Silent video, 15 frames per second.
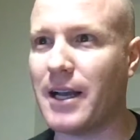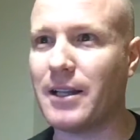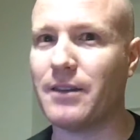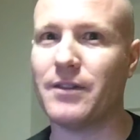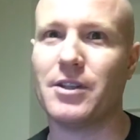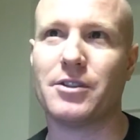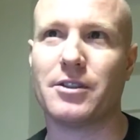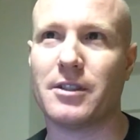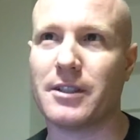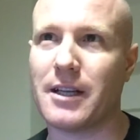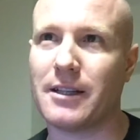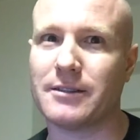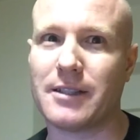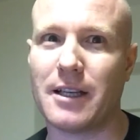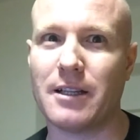television and
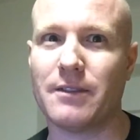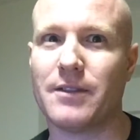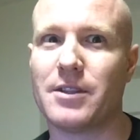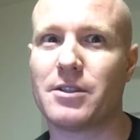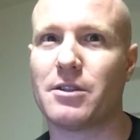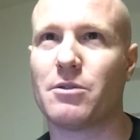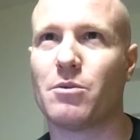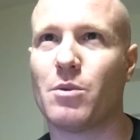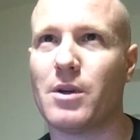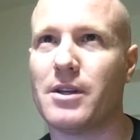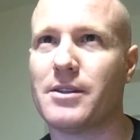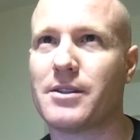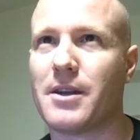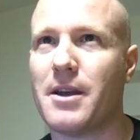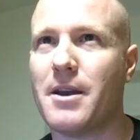how television
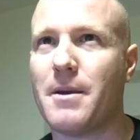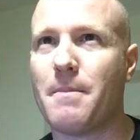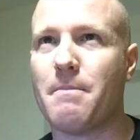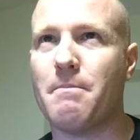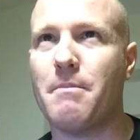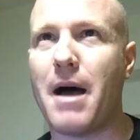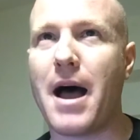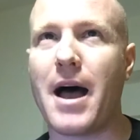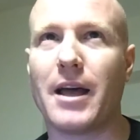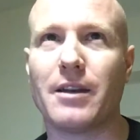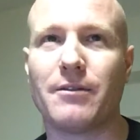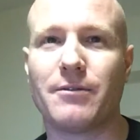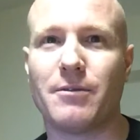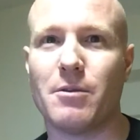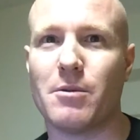was
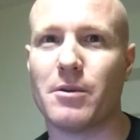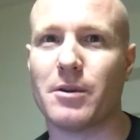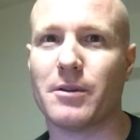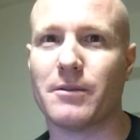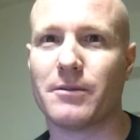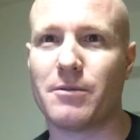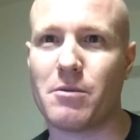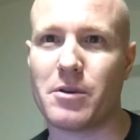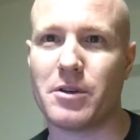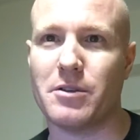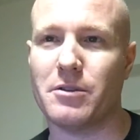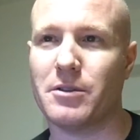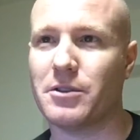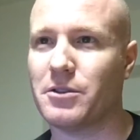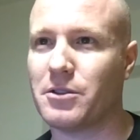bad for
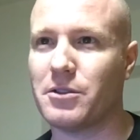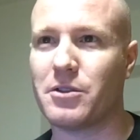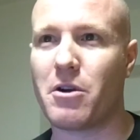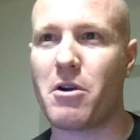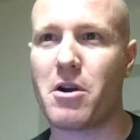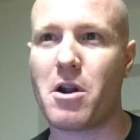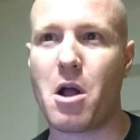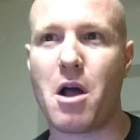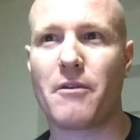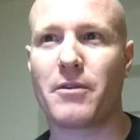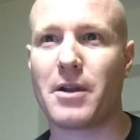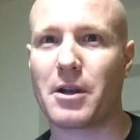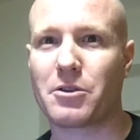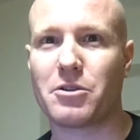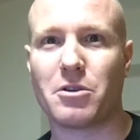you, and you should turn it off
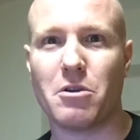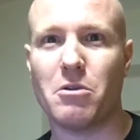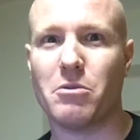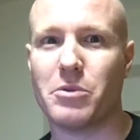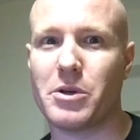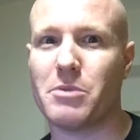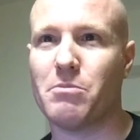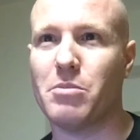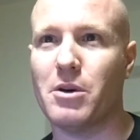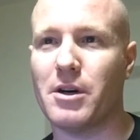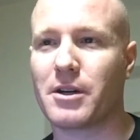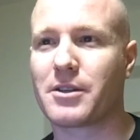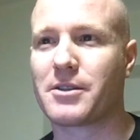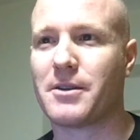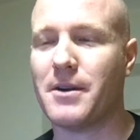and actually go read
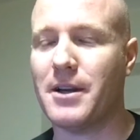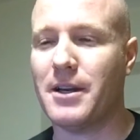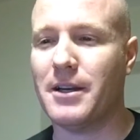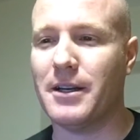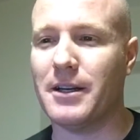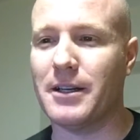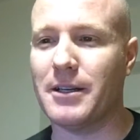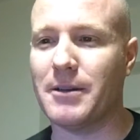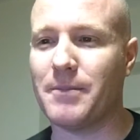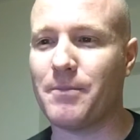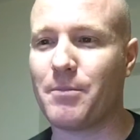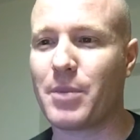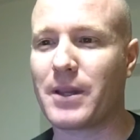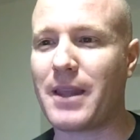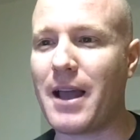books.
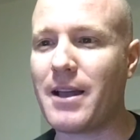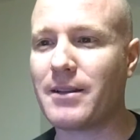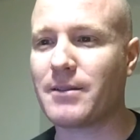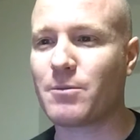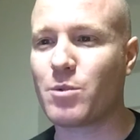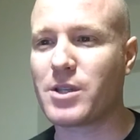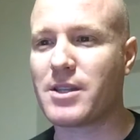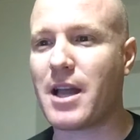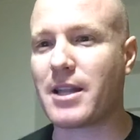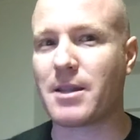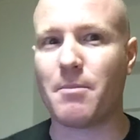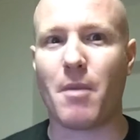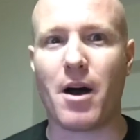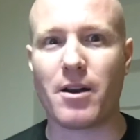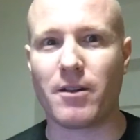But that was not the
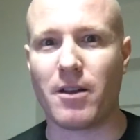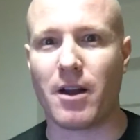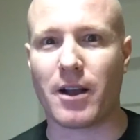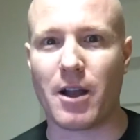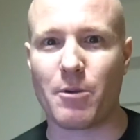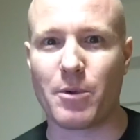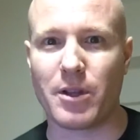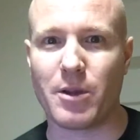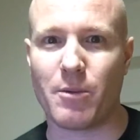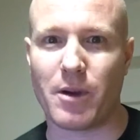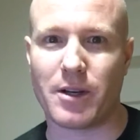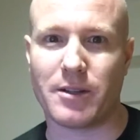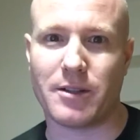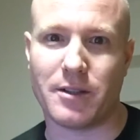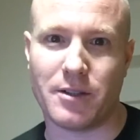monologue I really
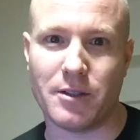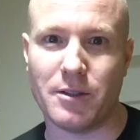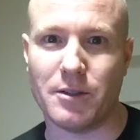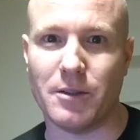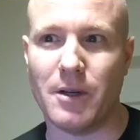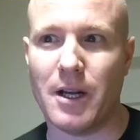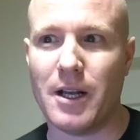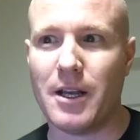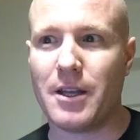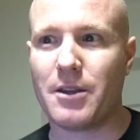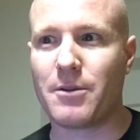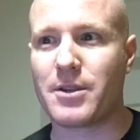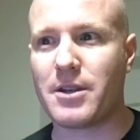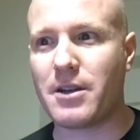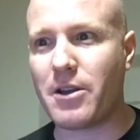wanted to do. There
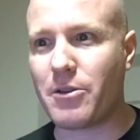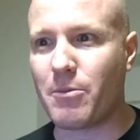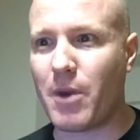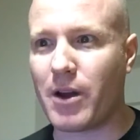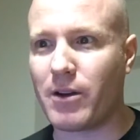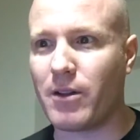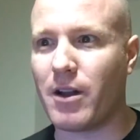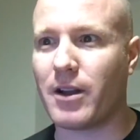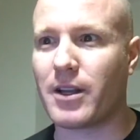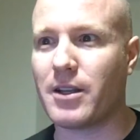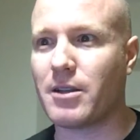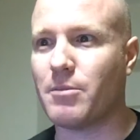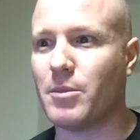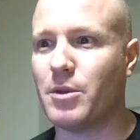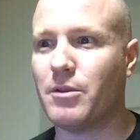was another monologue
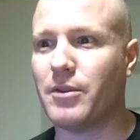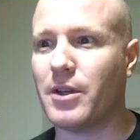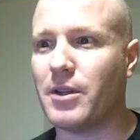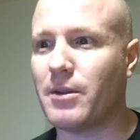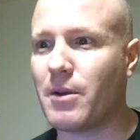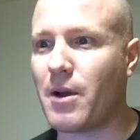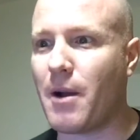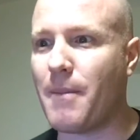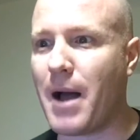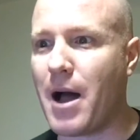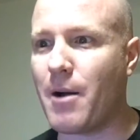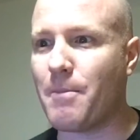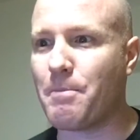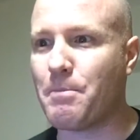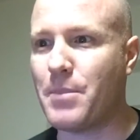in the movie
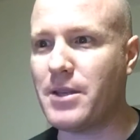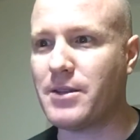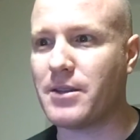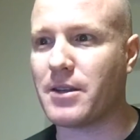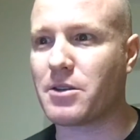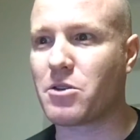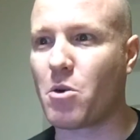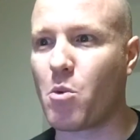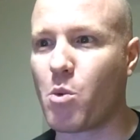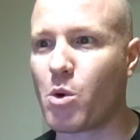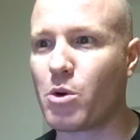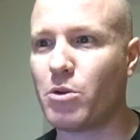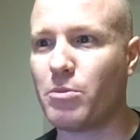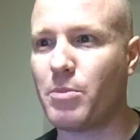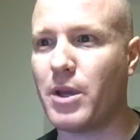about business, the
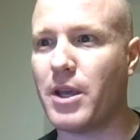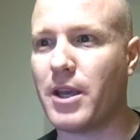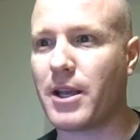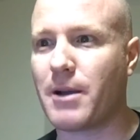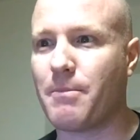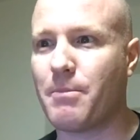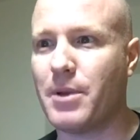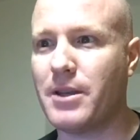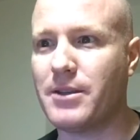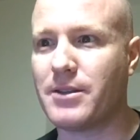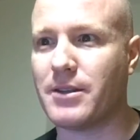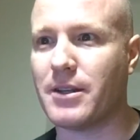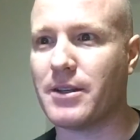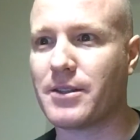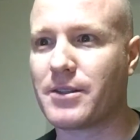world being a
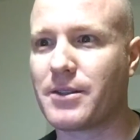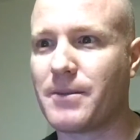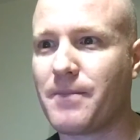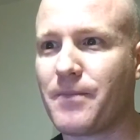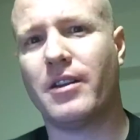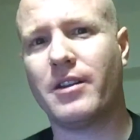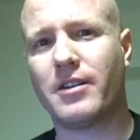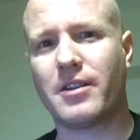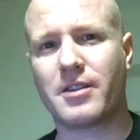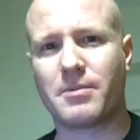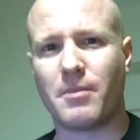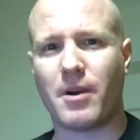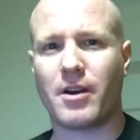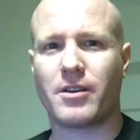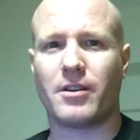business. And in
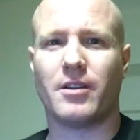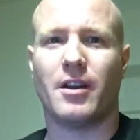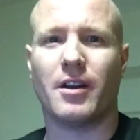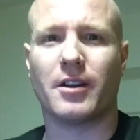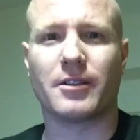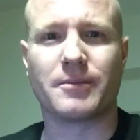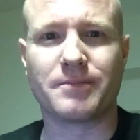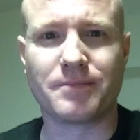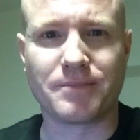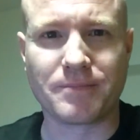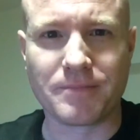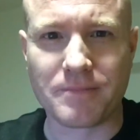this monologue,